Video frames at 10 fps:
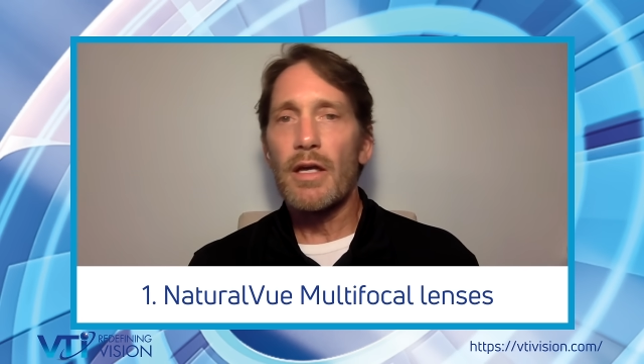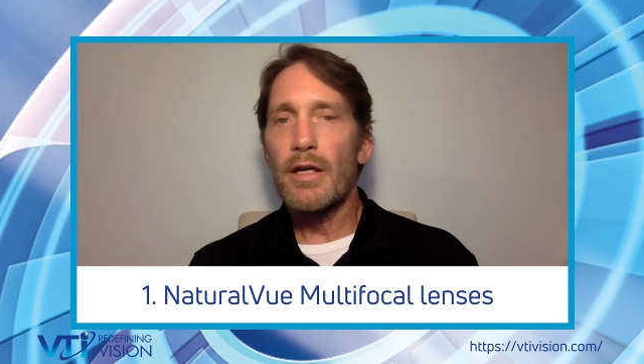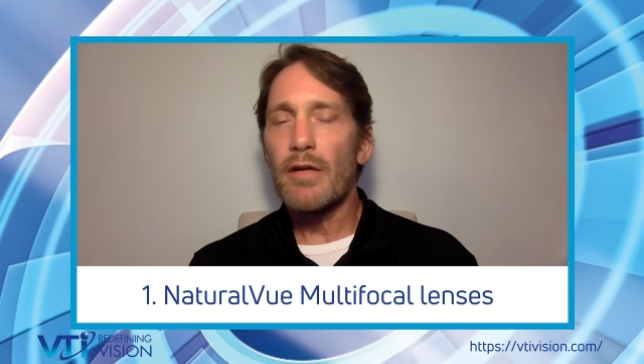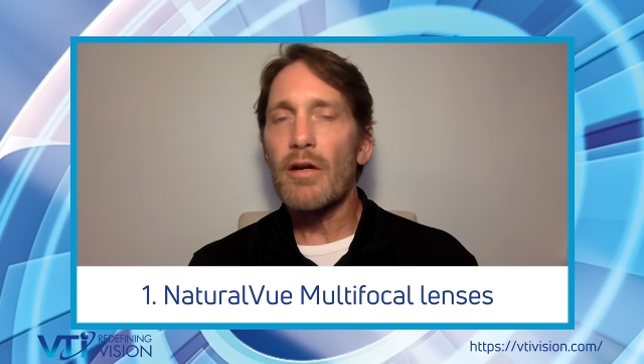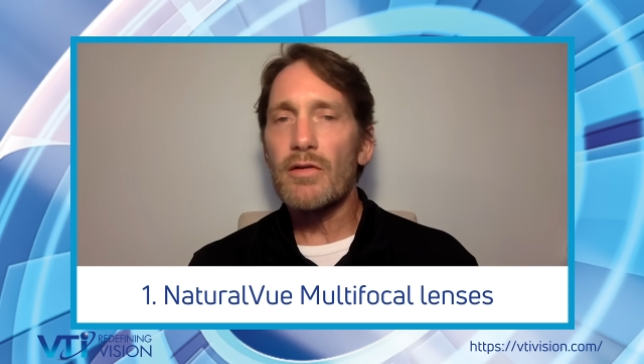And
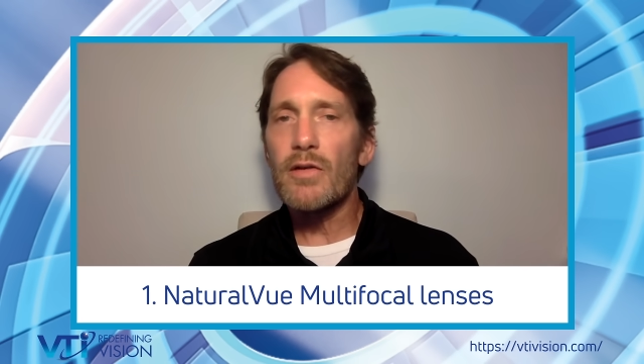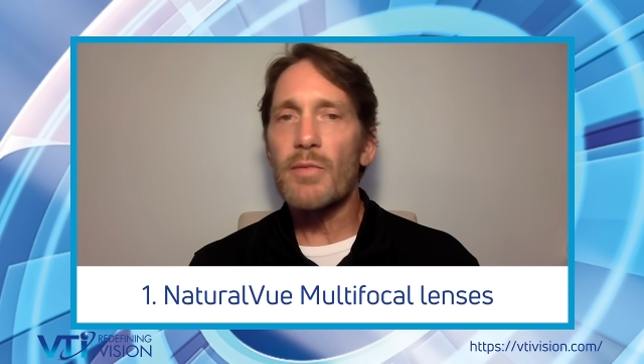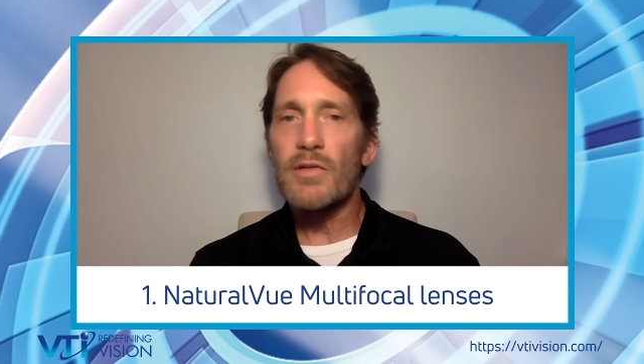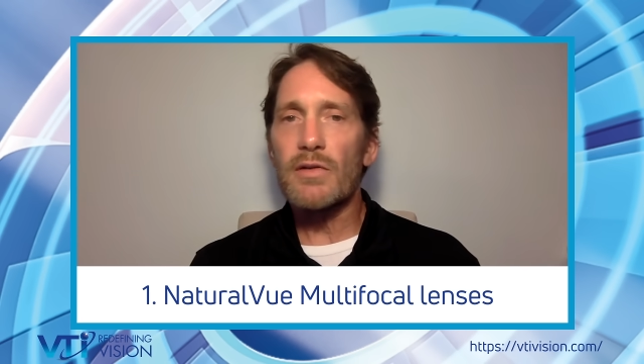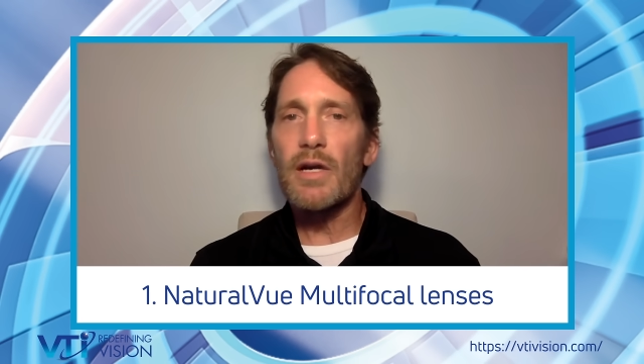they're also
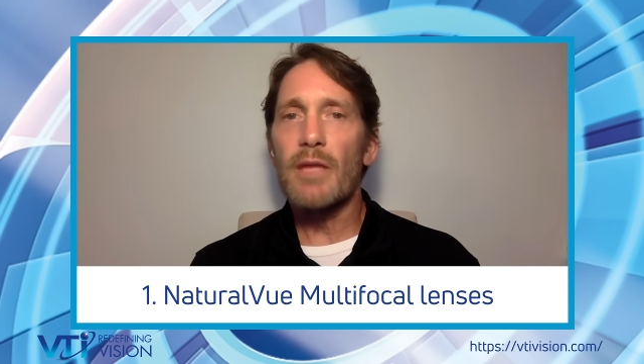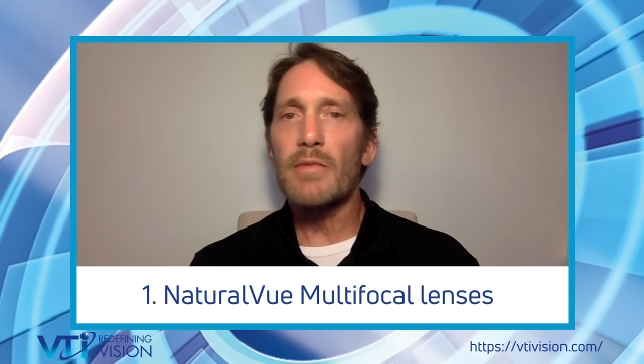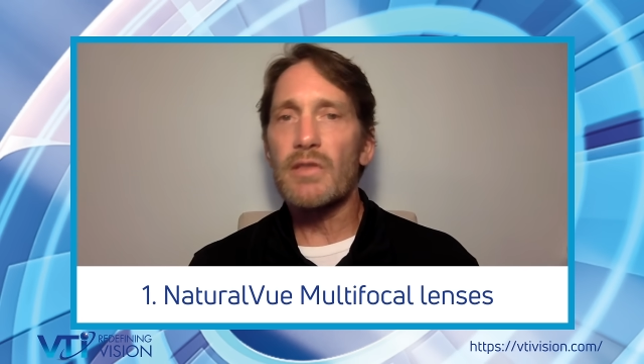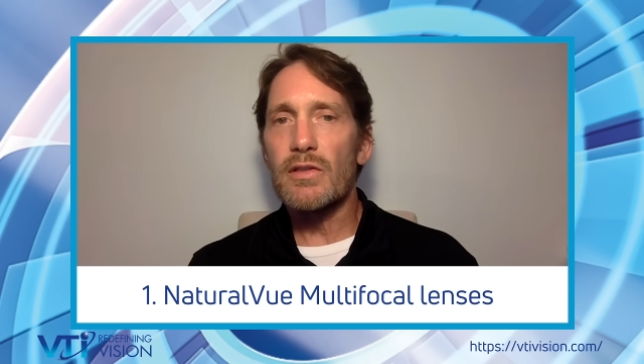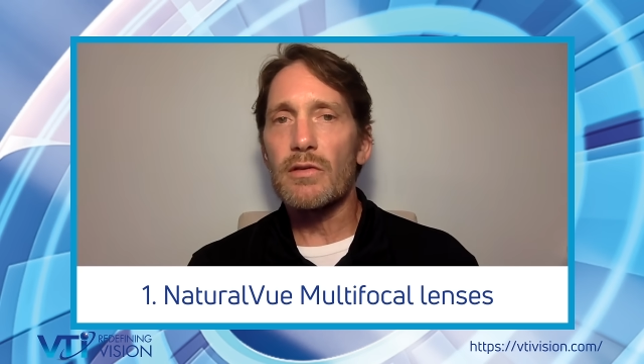prescribed
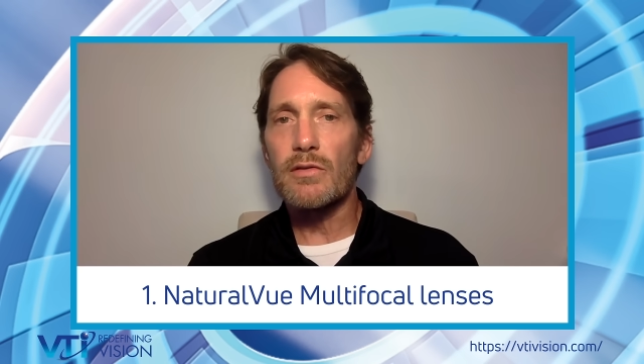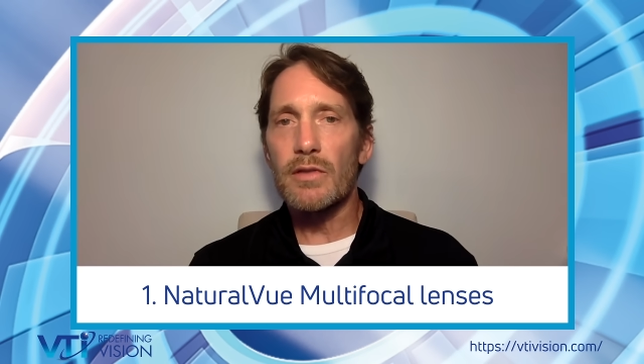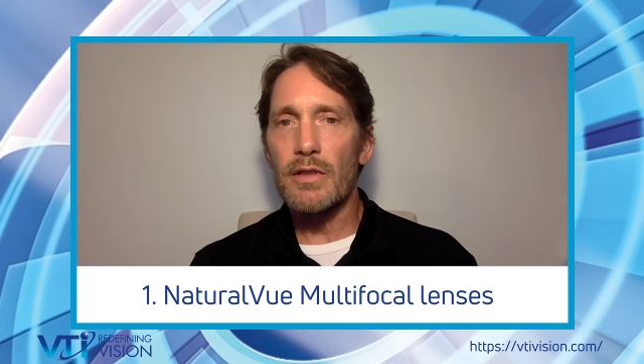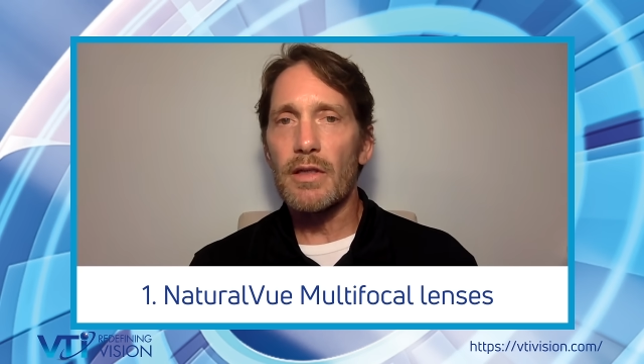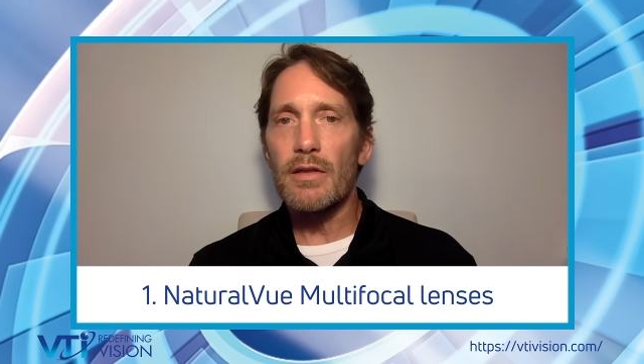to
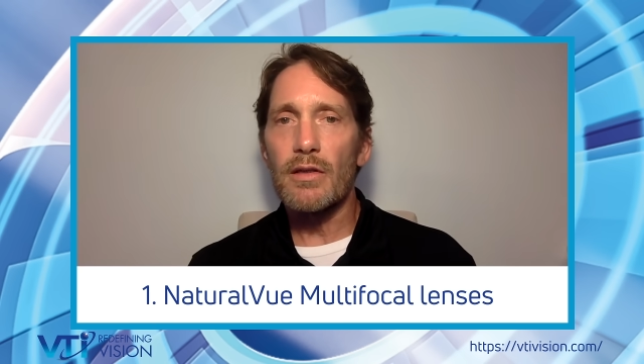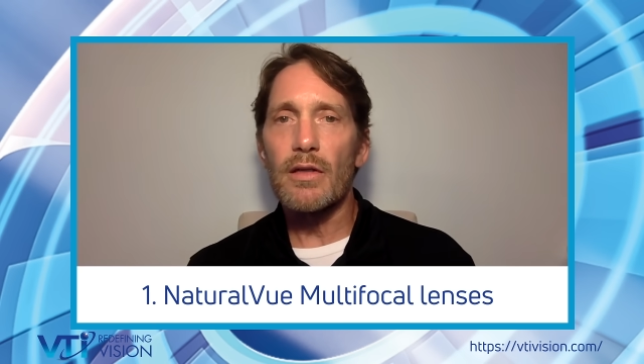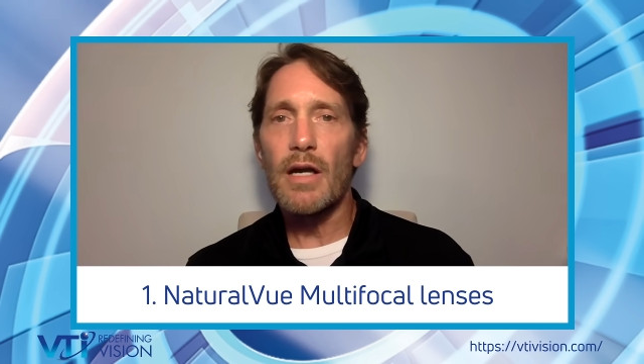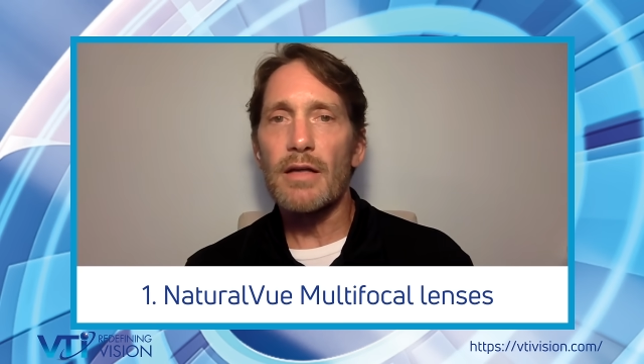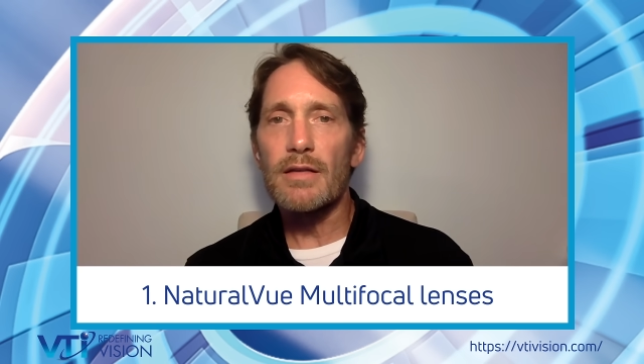children in the
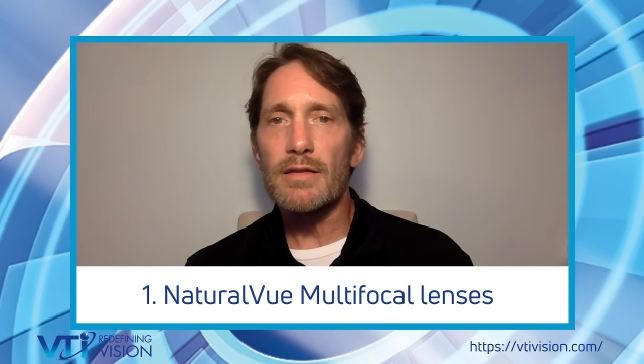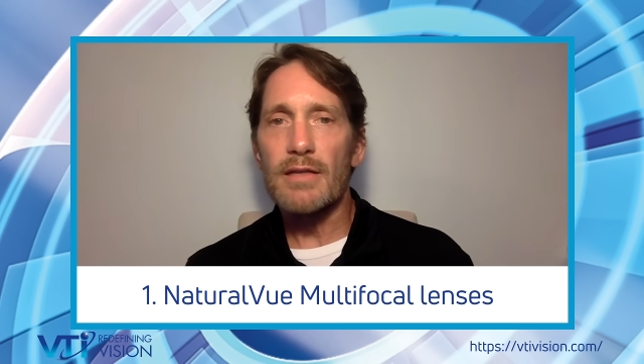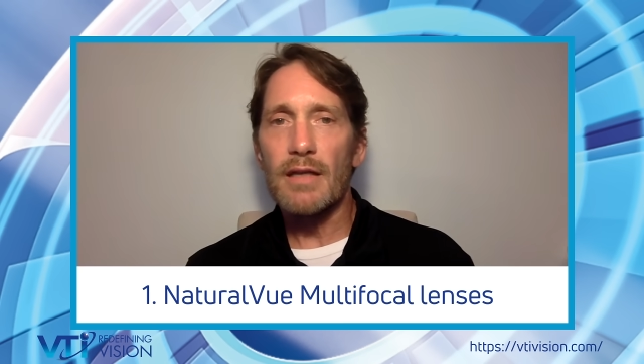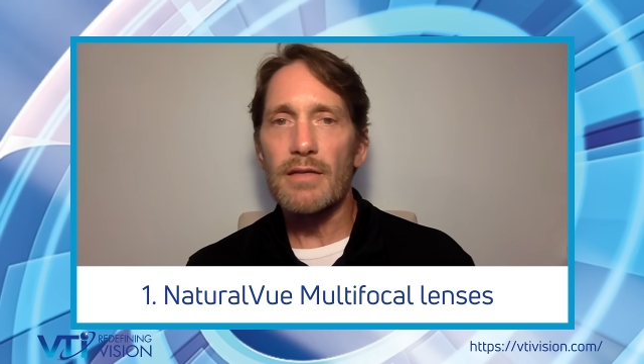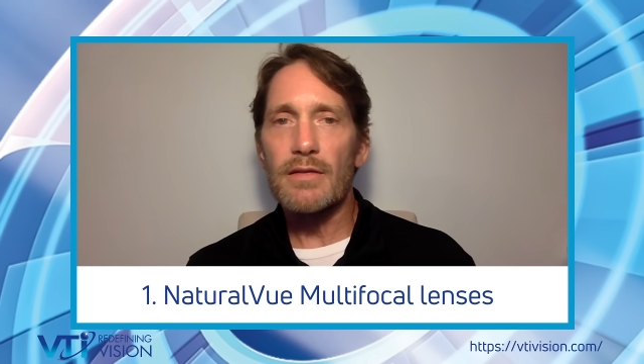United
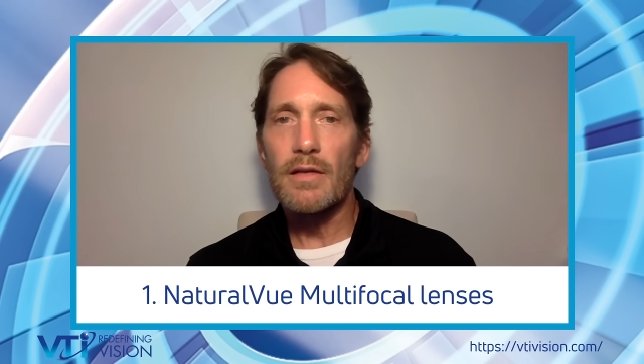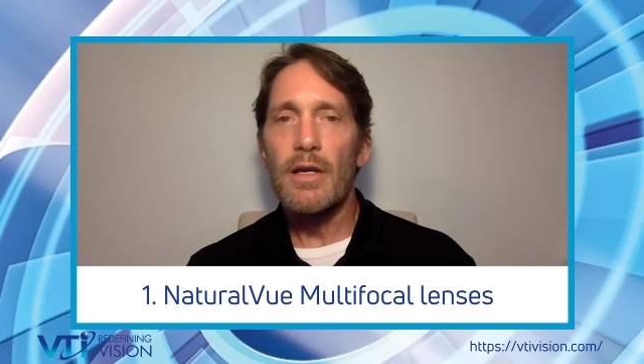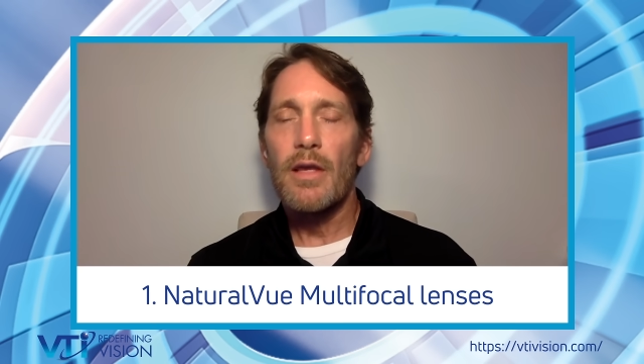States.